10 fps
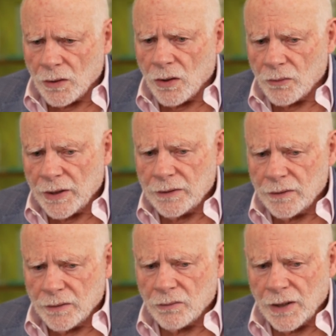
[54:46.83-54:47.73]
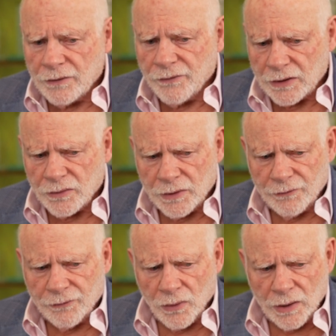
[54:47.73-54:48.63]
a great victory
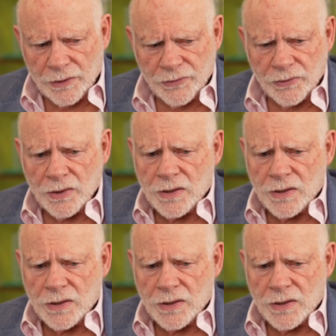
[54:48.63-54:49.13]
for us.